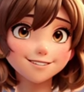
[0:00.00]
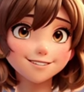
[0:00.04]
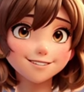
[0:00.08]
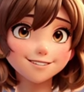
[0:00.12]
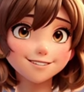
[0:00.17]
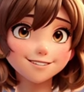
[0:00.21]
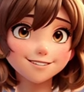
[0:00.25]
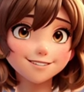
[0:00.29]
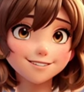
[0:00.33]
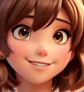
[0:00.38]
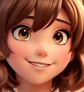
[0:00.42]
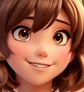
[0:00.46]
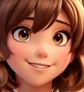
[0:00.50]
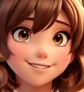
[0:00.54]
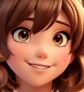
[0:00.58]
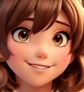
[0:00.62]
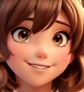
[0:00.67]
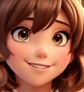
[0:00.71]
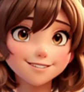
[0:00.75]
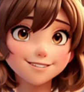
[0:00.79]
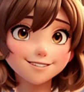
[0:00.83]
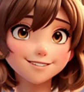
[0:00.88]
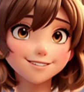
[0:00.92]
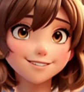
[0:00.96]

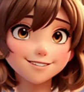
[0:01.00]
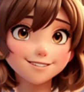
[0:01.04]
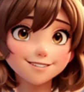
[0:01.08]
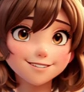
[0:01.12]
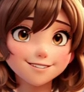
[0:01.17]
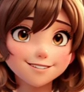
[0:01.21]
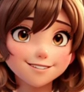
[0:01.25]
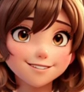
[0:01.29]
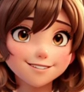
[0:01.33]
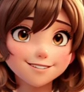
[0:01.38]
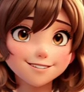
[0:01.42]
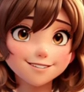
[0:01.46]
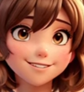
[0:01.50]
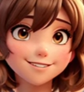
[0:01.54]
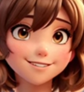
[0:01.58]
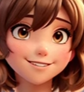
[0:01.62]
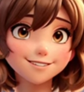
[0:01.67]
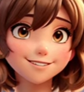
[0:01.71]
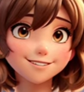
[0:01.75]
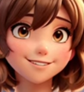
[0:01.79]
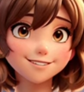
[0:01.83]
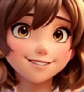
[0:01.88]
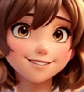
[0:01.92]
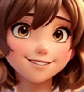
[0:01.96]

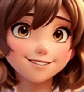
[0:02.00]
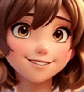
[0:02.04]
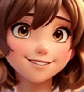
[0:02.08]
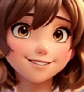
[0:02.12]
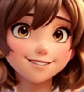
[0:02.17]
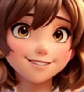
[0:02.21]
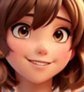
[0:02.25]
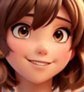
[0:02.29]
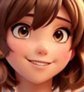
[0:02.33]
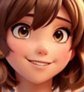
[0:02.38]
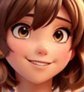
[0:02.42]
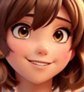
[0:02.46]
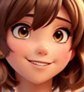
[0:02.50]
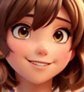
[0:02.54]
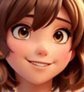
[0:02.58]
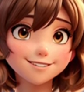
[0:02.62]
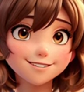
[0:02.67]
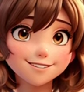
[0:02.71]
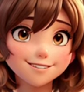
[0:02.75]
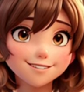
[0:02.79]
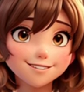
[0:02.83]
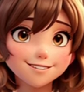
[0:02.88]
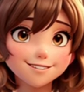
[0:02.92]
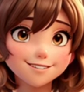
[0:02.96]

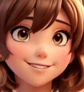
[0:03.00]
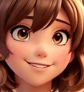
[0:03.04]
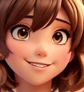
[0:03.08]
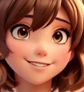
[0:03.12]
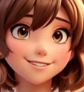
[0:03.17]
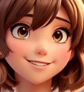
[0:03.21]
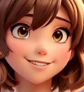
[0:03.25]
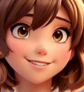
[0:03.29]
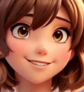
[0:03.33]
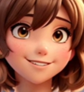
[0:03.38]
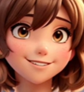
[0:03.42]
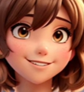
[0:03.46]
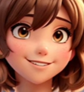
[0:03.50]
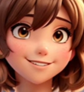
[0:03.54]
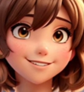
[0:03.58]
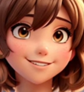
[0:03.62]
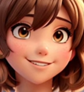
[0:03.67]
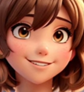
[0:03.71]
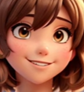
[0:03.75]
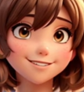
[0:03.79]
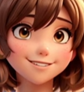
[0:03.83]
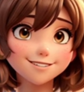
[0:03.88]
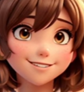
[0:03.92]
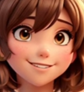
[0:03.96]

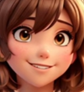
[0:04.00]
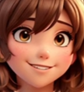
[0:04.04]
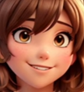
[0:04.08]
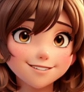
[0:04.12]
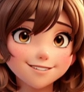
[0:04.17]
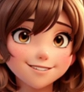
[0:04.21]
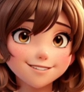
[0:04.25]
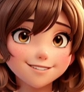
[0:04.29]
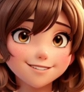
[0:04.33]
(silence)